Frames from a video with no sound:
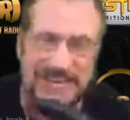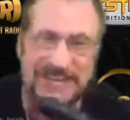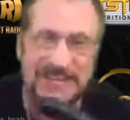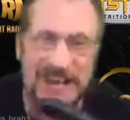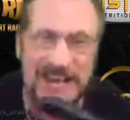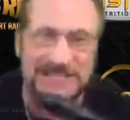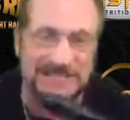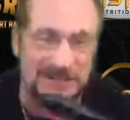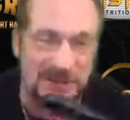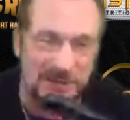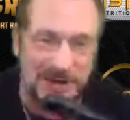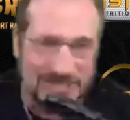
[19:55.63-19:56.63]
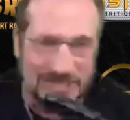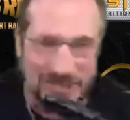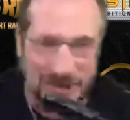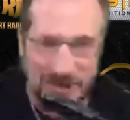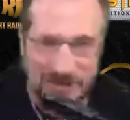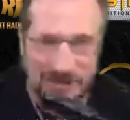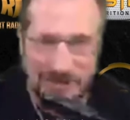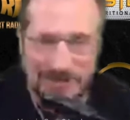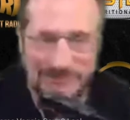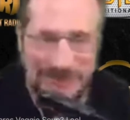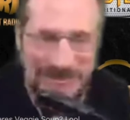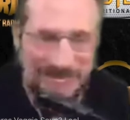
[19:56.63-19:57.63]
I'd still want to jerk off
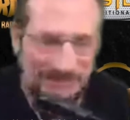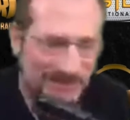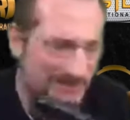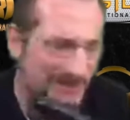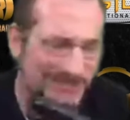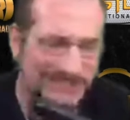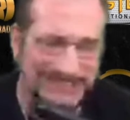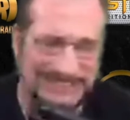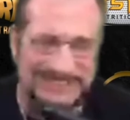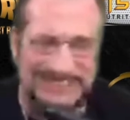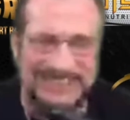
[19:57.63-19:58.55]
afterwards.